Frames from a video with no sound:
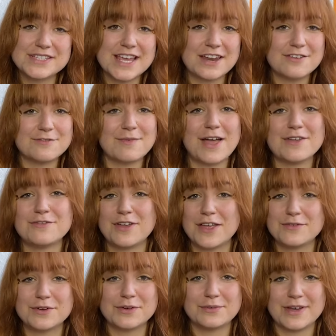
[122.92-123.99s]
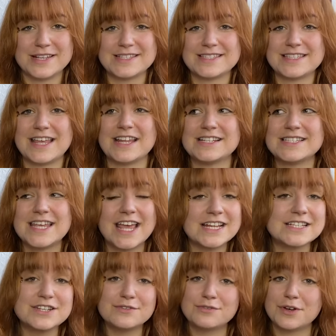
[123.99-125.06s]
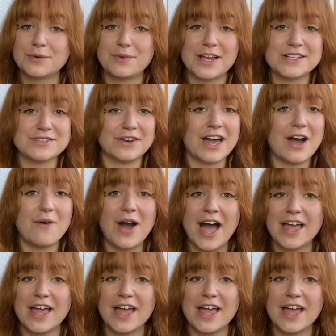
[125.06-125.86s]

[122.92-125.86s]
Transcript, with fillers: 10 of my favorite vests and 10 different ways on how